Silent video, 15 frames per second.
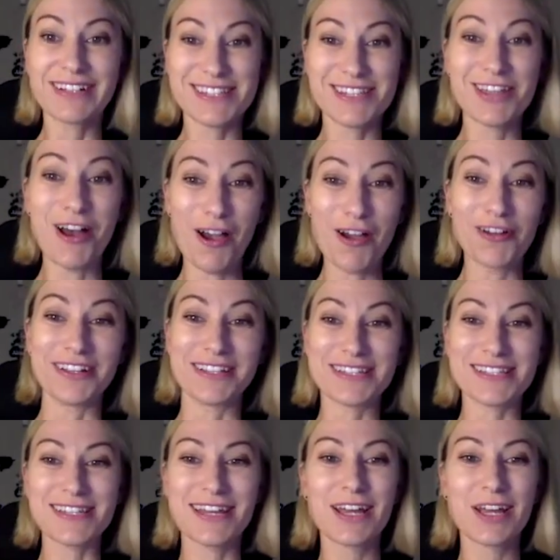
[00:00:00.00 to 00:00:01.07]
it's the
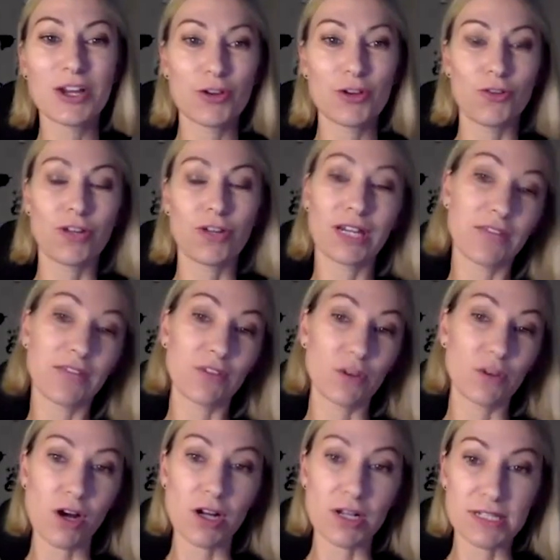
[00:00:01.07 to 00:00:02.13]
owners who can give you
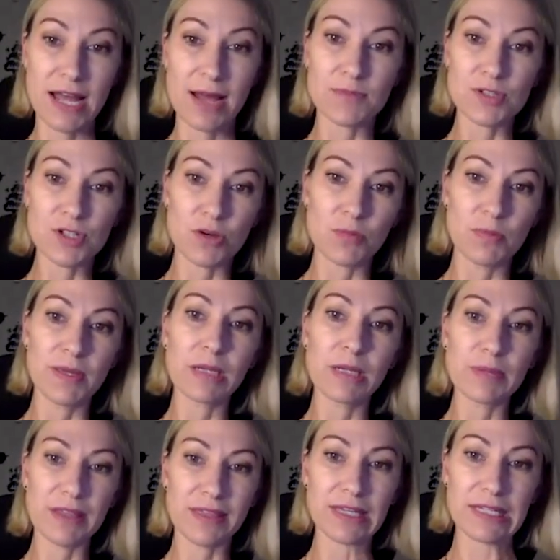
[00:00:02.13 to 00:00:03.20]
a hard time. So being a
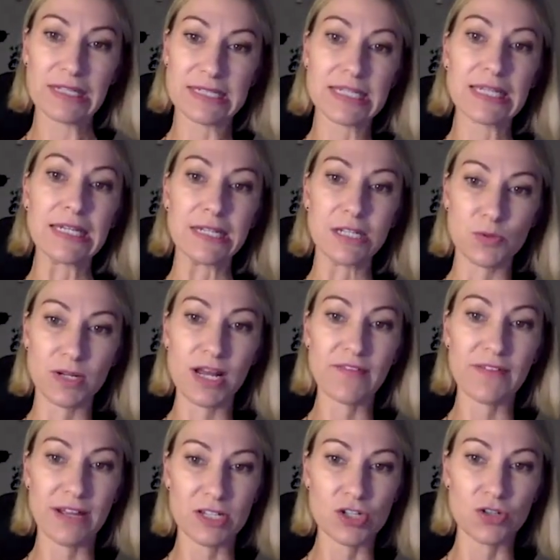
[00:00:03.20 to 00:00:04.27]
bit thicker skinned is what
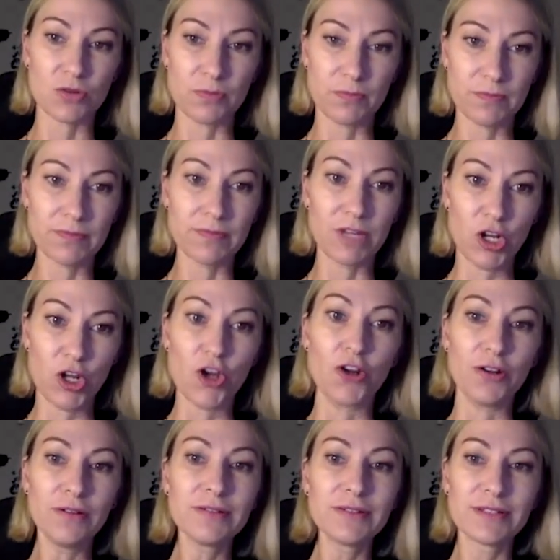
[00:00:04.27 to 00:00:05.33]
I've had to
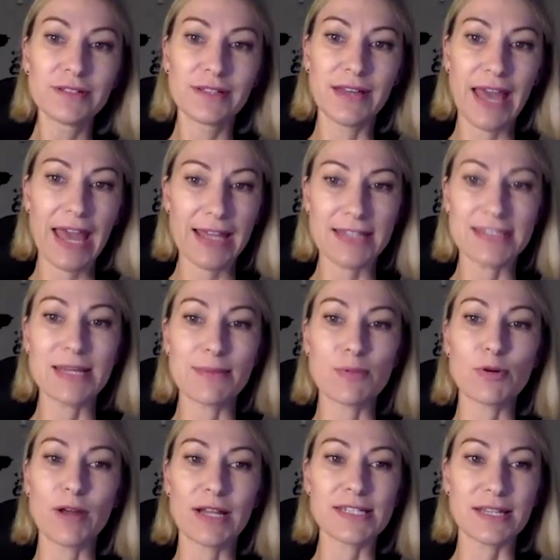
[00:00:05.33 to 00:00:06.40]
learn, and
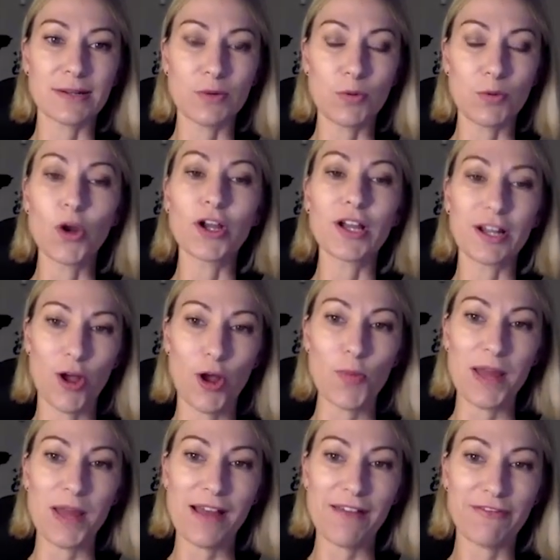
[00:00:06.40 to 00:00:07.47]
separating work and home
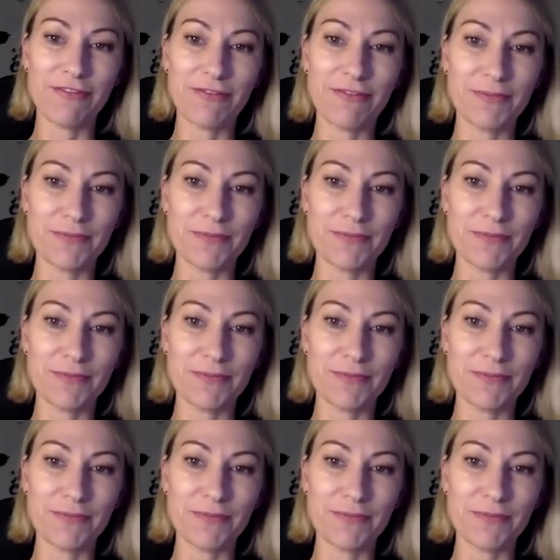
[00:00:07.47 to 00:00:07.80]
life.